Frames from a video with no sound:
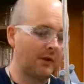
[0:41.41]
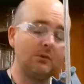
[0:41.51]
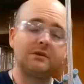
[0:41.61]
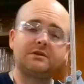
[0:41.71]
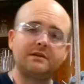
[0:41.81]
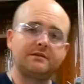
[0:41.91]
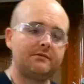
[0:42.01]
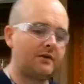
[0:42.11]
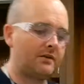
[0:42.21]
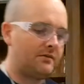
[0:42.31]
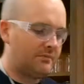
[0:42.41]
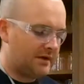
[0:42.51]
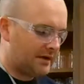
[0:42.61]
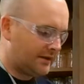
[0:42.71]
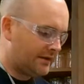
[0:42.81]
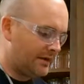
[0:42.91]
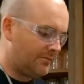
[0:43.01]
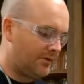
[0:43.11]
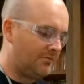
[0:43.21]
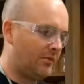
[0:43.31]
Will change the volume, but not the
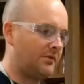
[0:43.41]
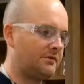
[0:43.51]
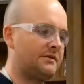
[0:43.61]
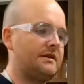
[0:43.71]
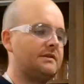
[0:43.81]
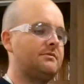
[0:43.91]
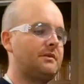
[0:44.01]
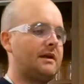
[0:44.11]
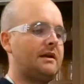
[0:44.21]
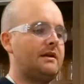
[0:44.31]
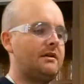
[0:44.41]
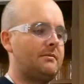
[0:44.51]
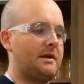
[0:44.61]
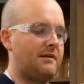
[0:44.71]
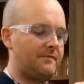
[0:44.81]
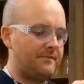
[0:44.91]
number of moles, and that's what I care about.